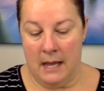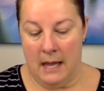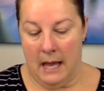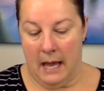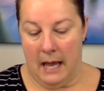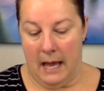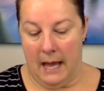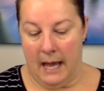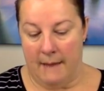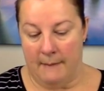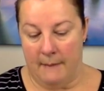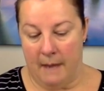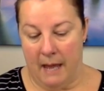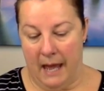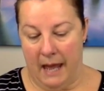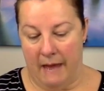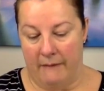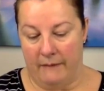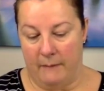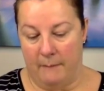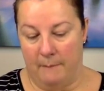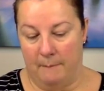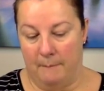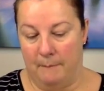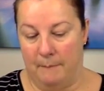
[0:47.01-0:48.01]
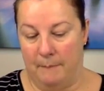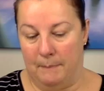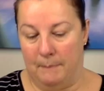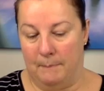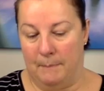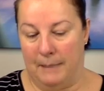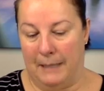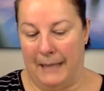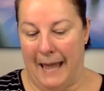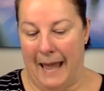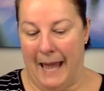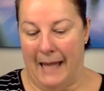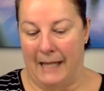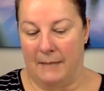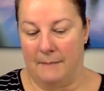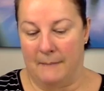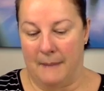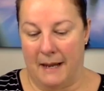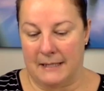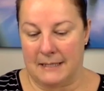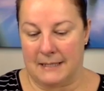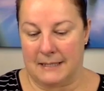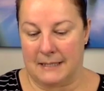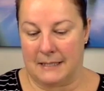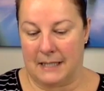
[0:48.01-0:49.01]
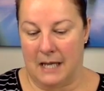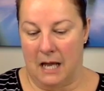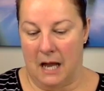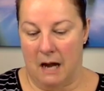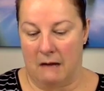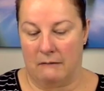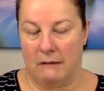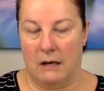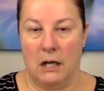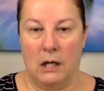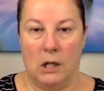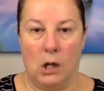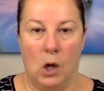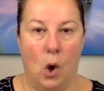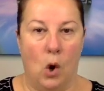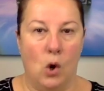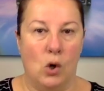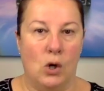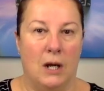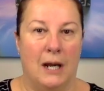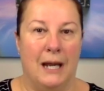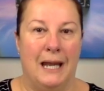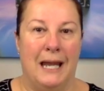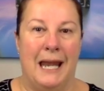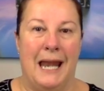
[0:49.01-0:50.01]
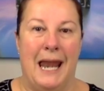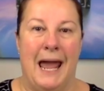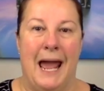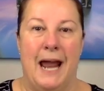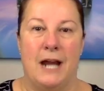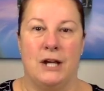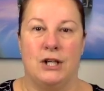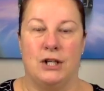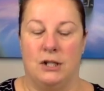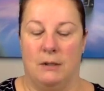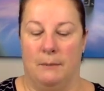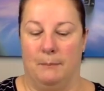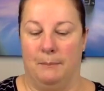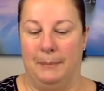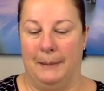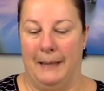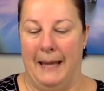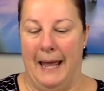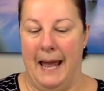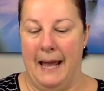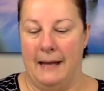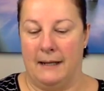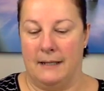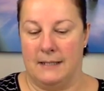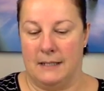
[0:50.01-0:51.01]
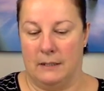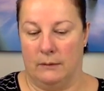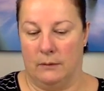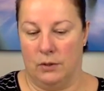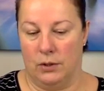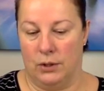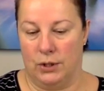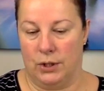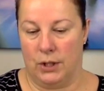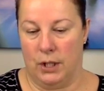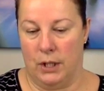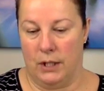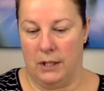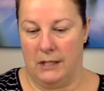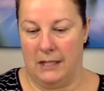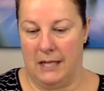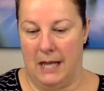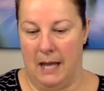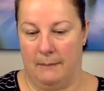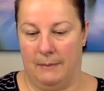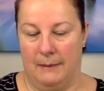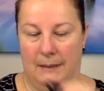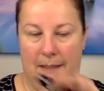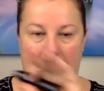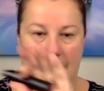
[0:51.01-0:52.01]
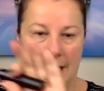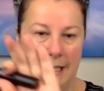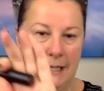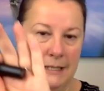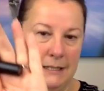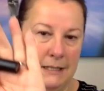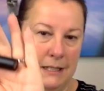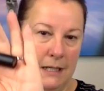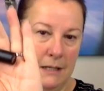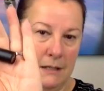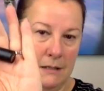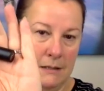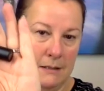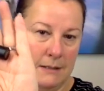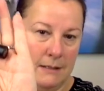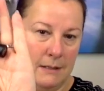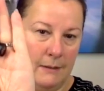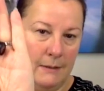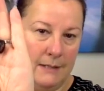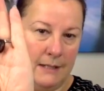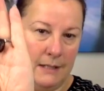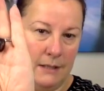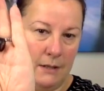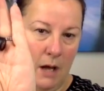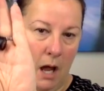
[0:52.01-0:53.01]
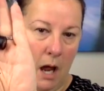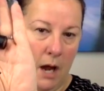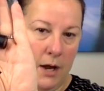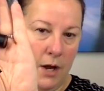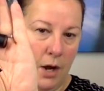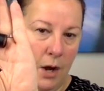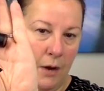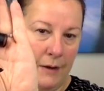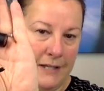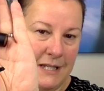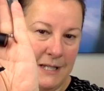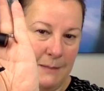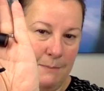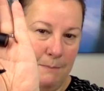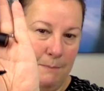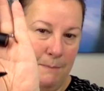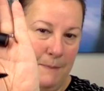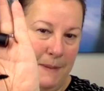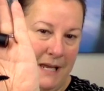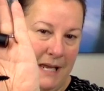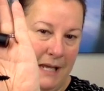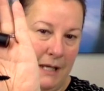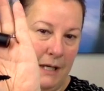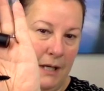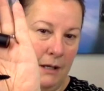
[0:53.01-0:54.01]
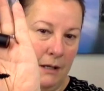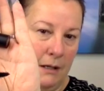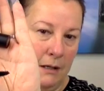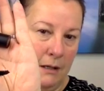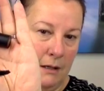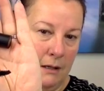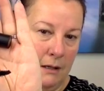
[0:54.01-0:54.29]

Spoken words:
I have a black mascara, Long Lash Black, so I'll show you the applicator. So it's a nice big